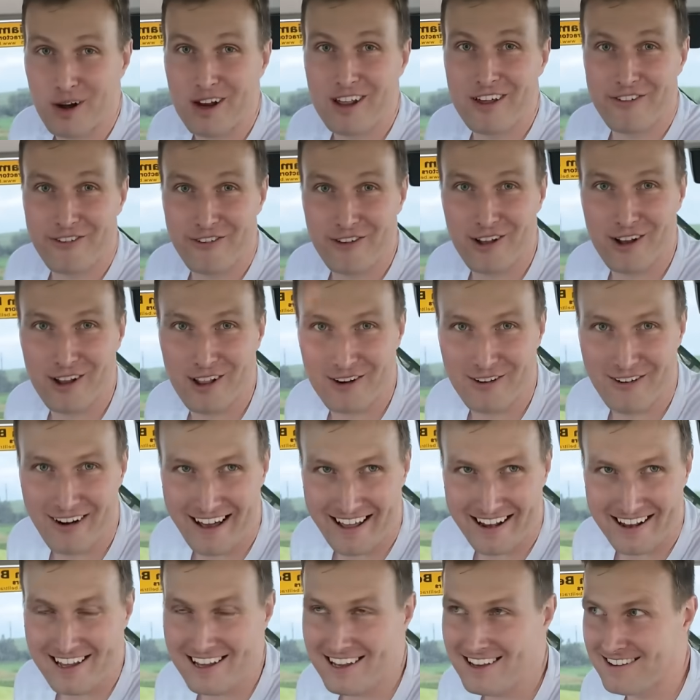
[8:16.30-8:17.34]
pretty full
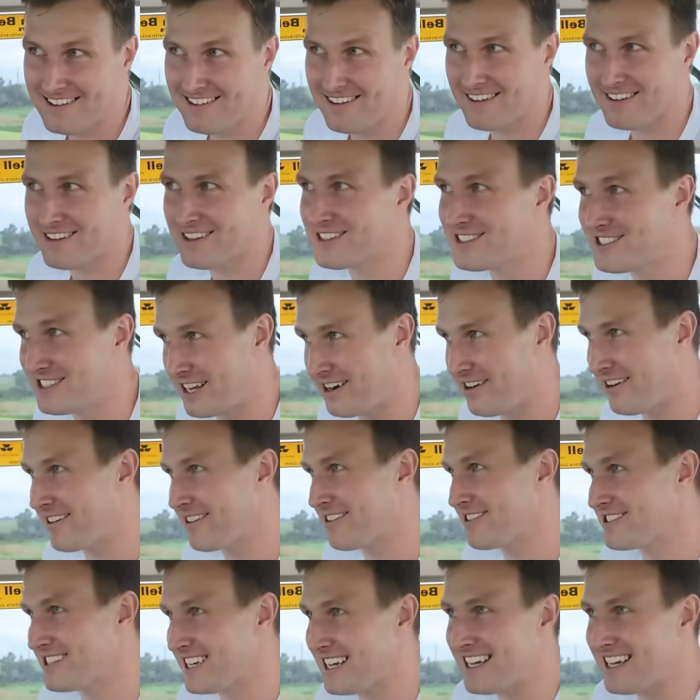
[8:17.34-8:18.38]
already, and considering there's